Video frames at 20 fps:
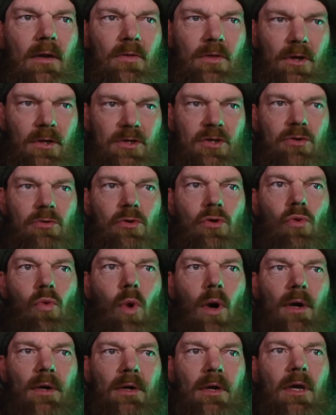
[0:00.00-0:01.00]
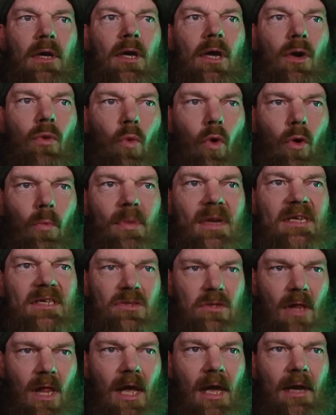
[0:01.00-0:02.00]
the true one, will be
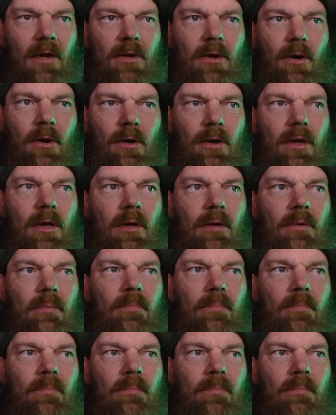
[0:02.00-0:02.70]
slandered.